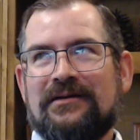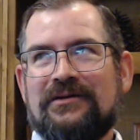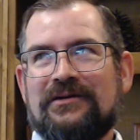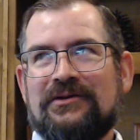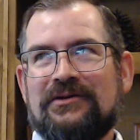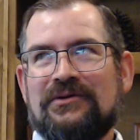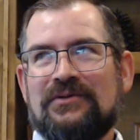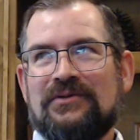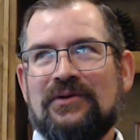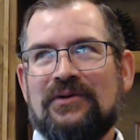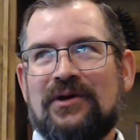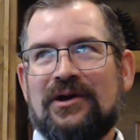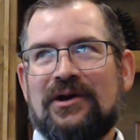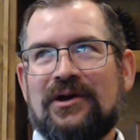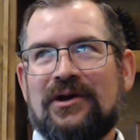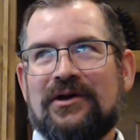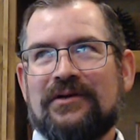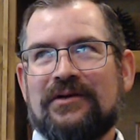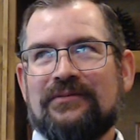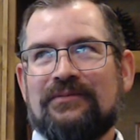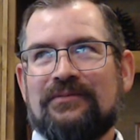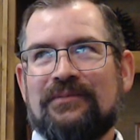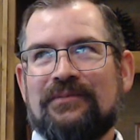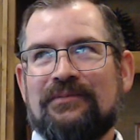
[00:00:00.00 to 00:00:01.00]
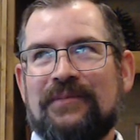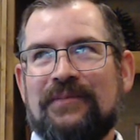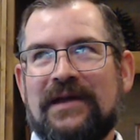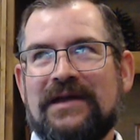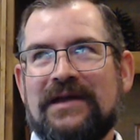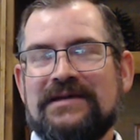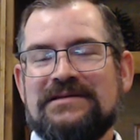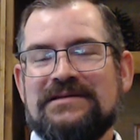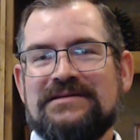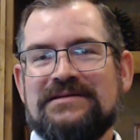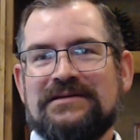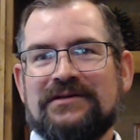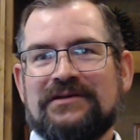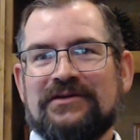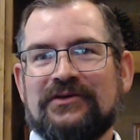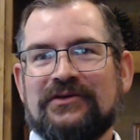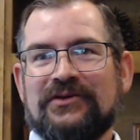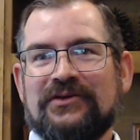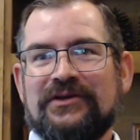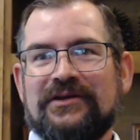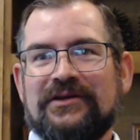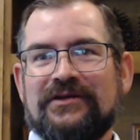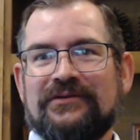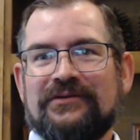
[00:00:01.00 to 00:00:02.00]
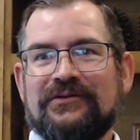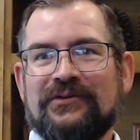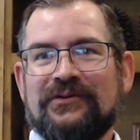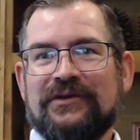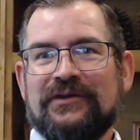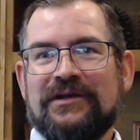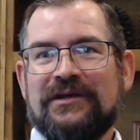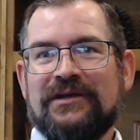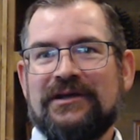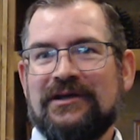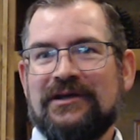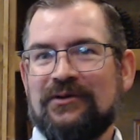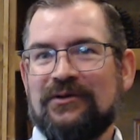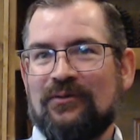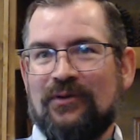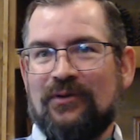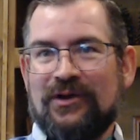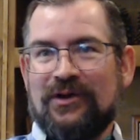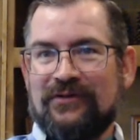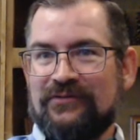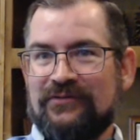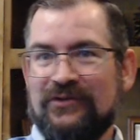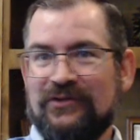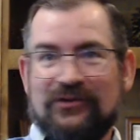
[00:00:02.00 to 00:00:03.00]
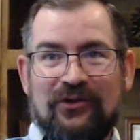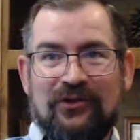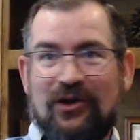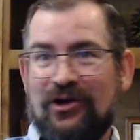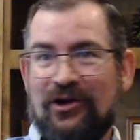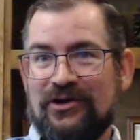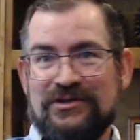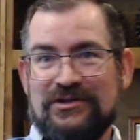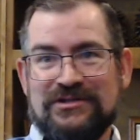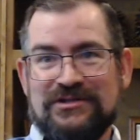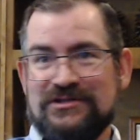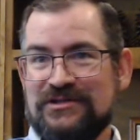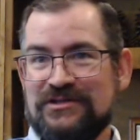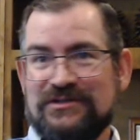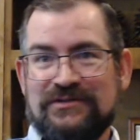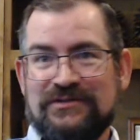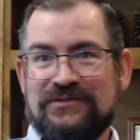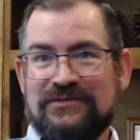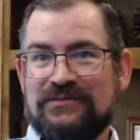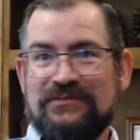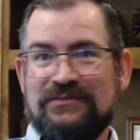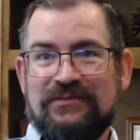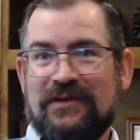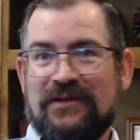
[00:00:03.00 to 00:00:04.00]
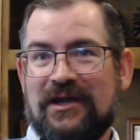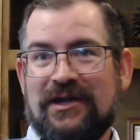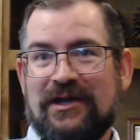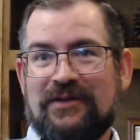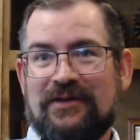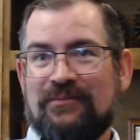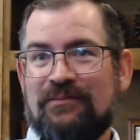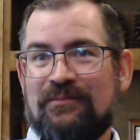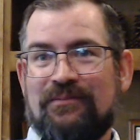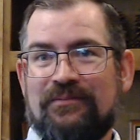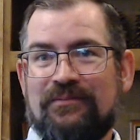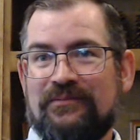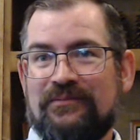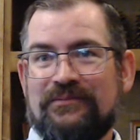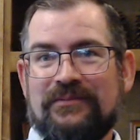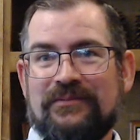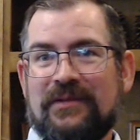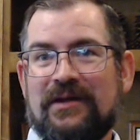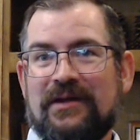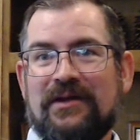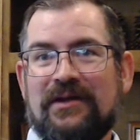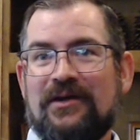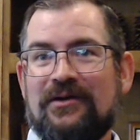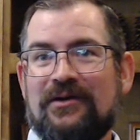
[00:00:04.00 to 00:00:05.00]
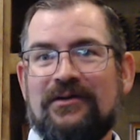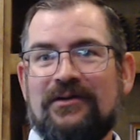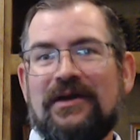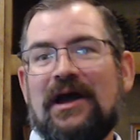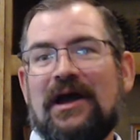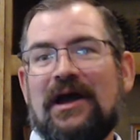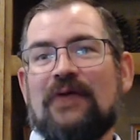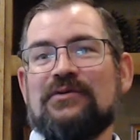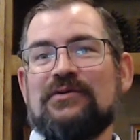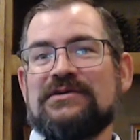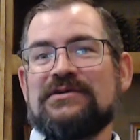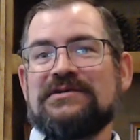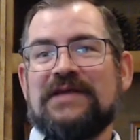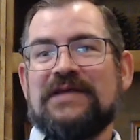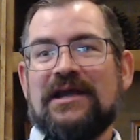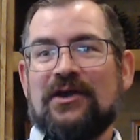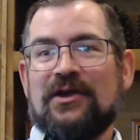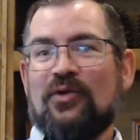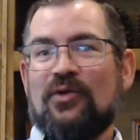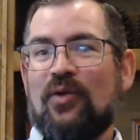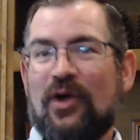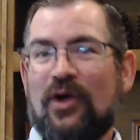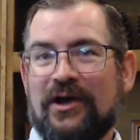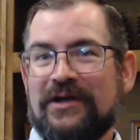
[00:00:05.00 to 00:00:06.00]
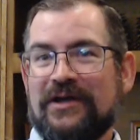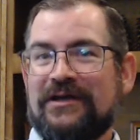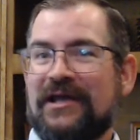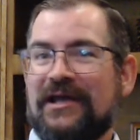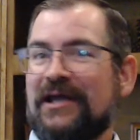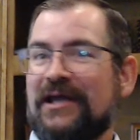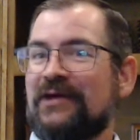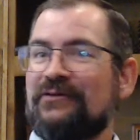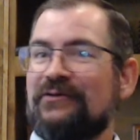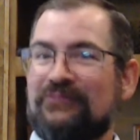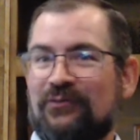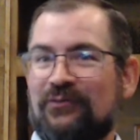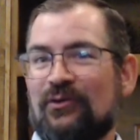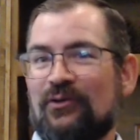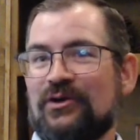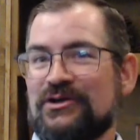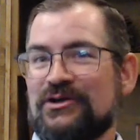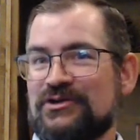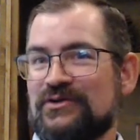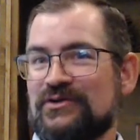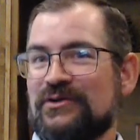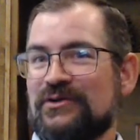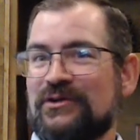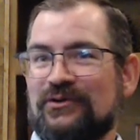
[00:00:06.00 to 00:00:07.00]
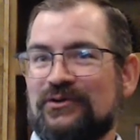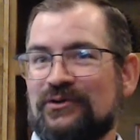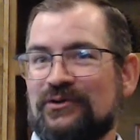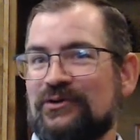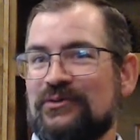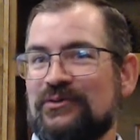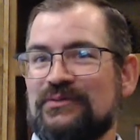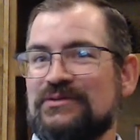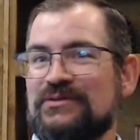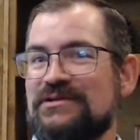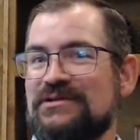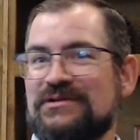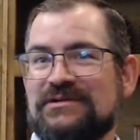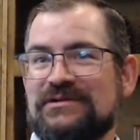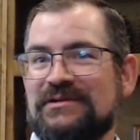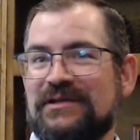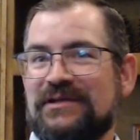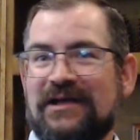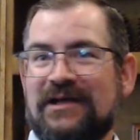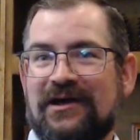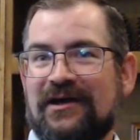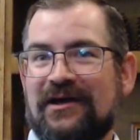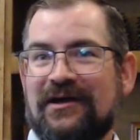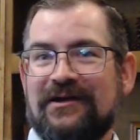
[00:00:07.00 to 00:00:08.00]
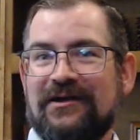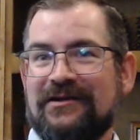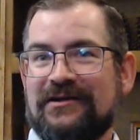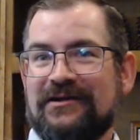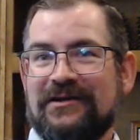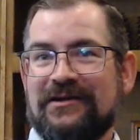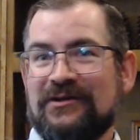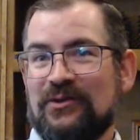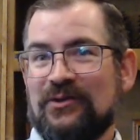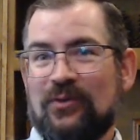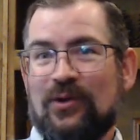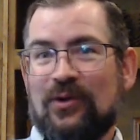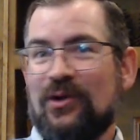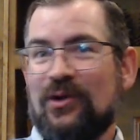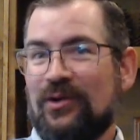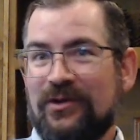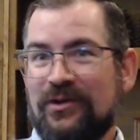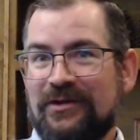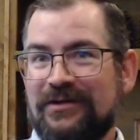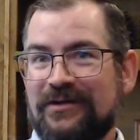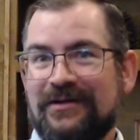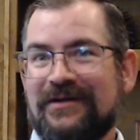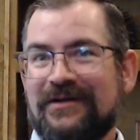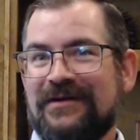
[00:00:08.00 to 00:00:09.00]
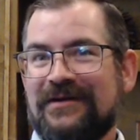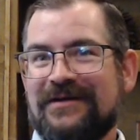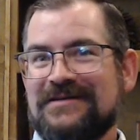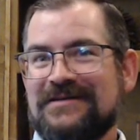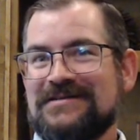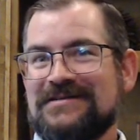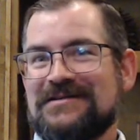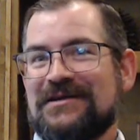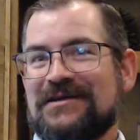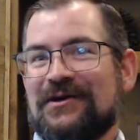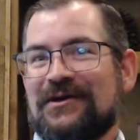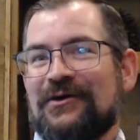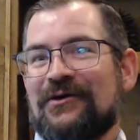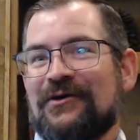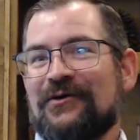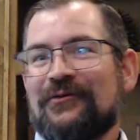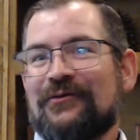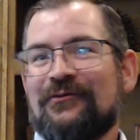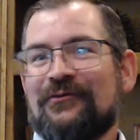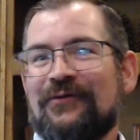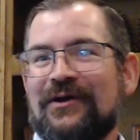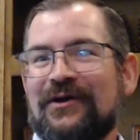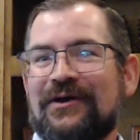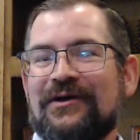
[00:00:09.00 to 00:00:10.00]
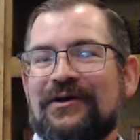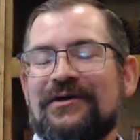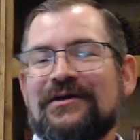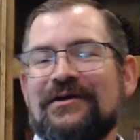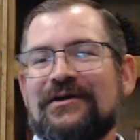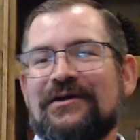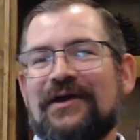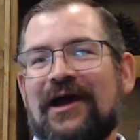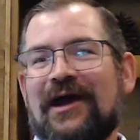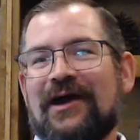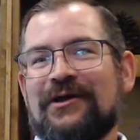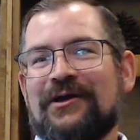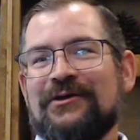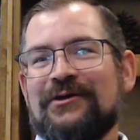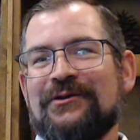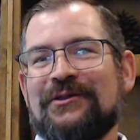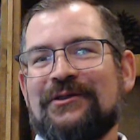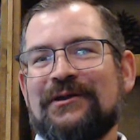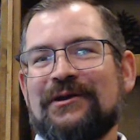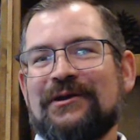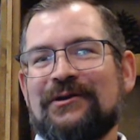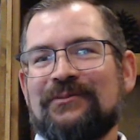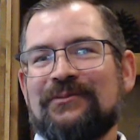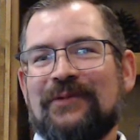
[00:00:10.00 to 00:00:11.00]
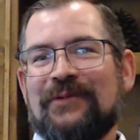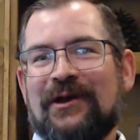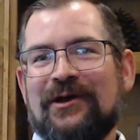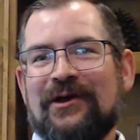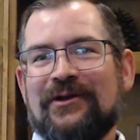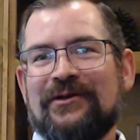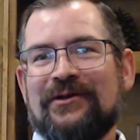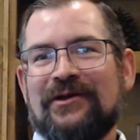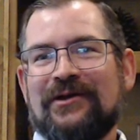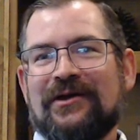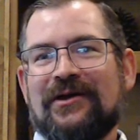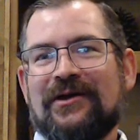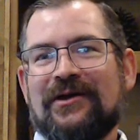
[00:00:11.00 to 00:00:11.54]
You are basically leading one of the largest, I would say, quantitative forestry groups in the world. So how do you think about